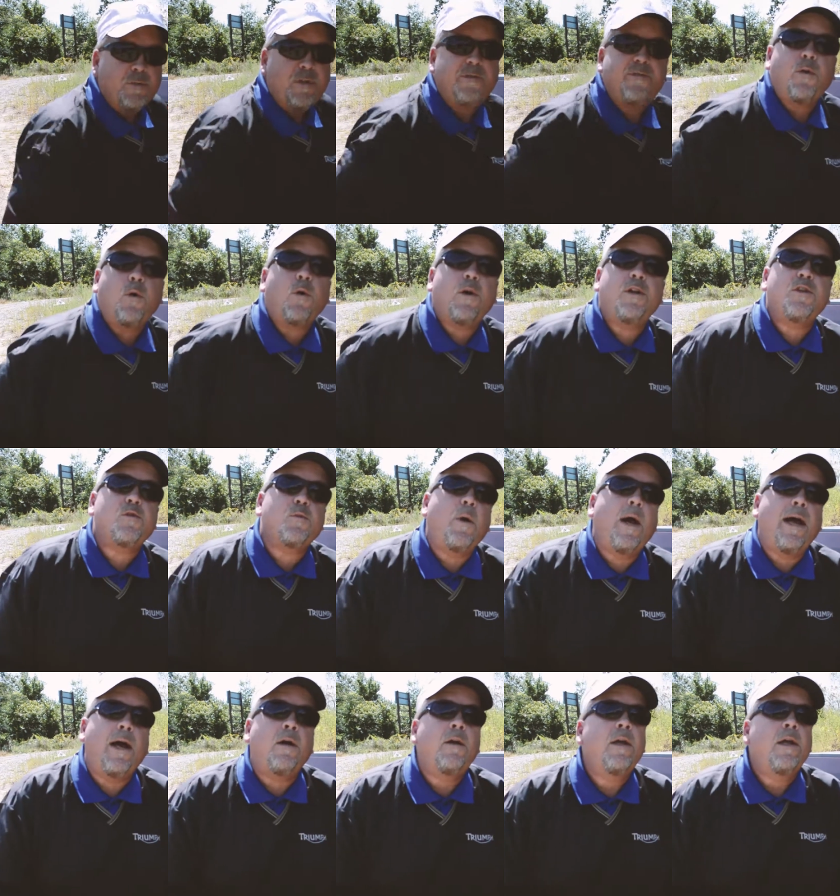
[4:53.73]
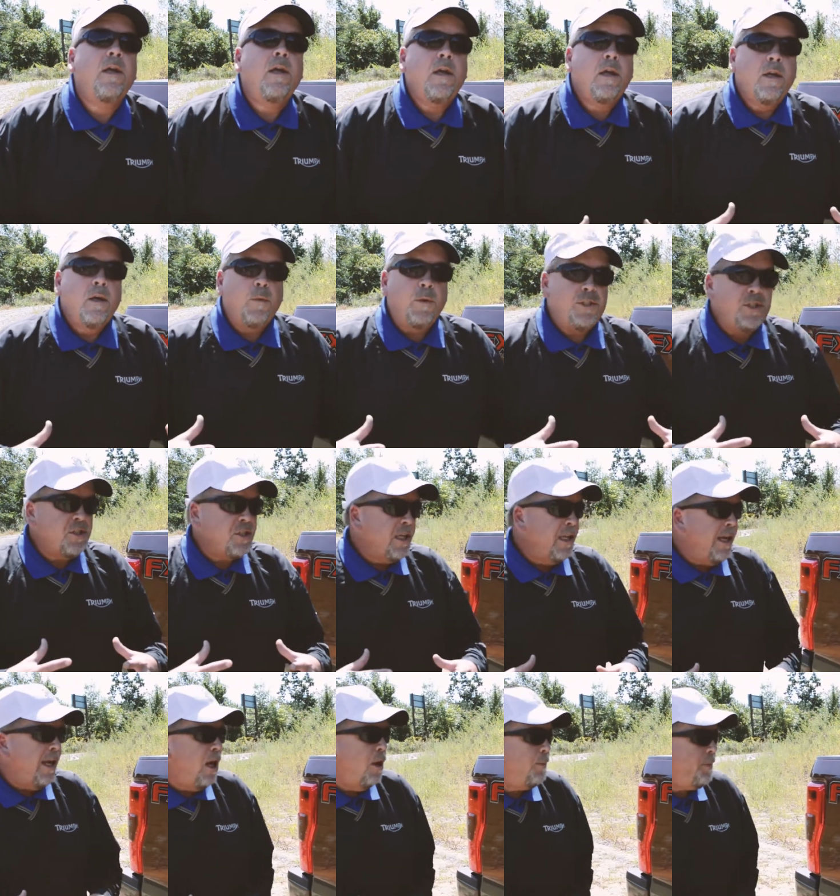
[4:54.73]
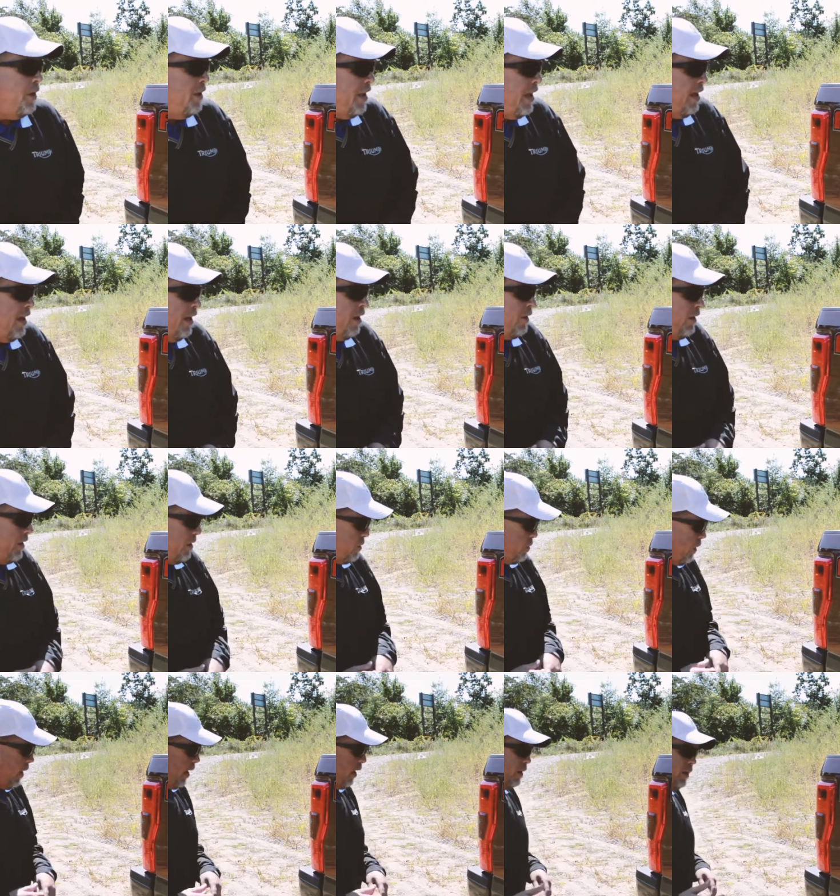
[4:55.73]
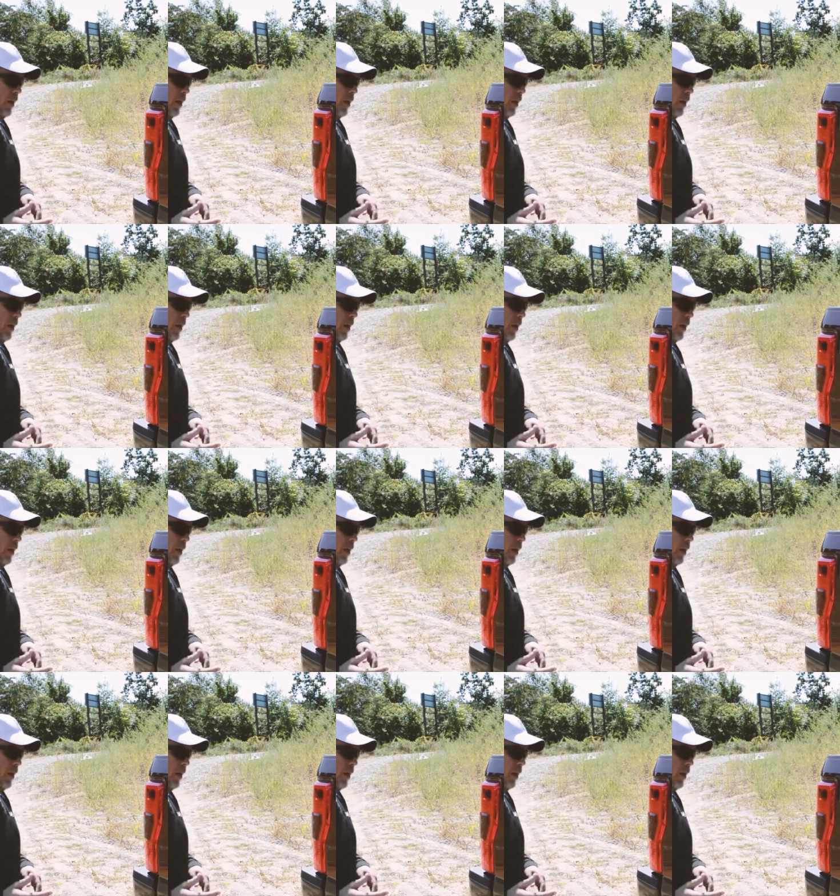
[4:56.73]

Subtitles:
to Ford as well, which is going to help you in that area as well.